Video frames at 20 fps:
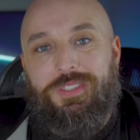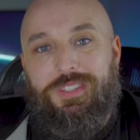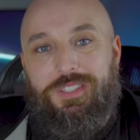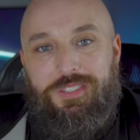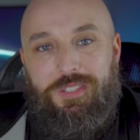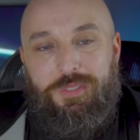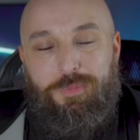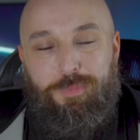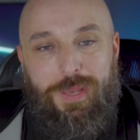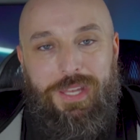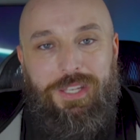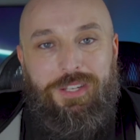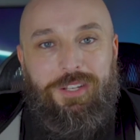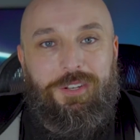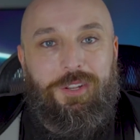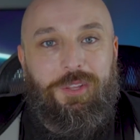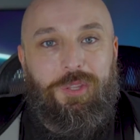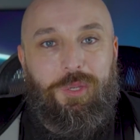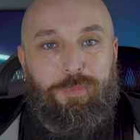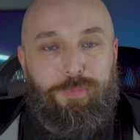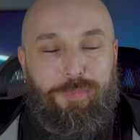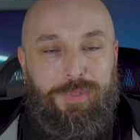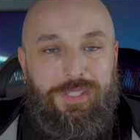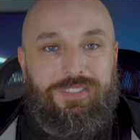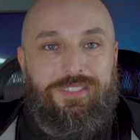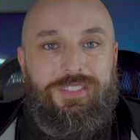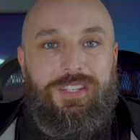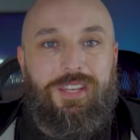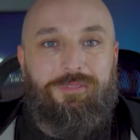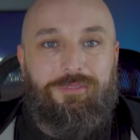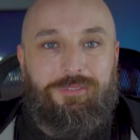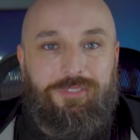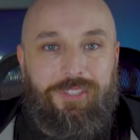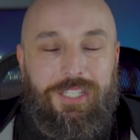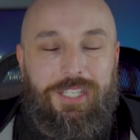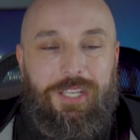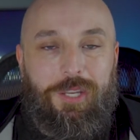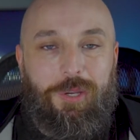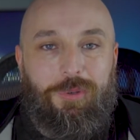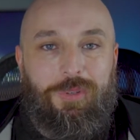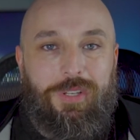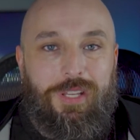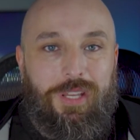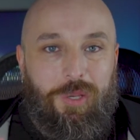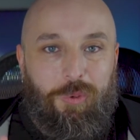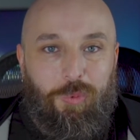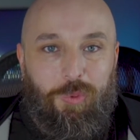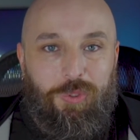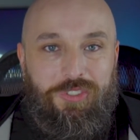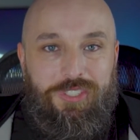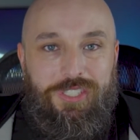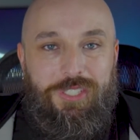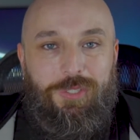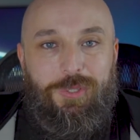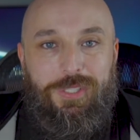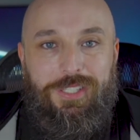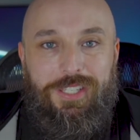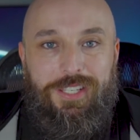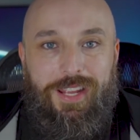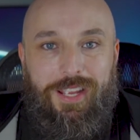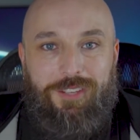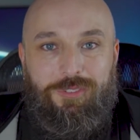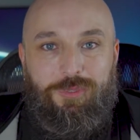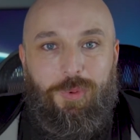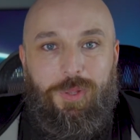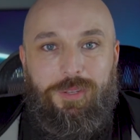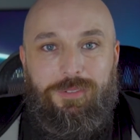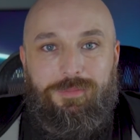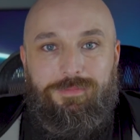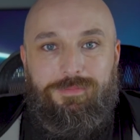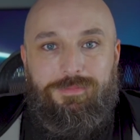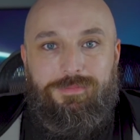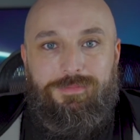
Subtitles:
and this has been another BizDev video. We'll see you in the next one.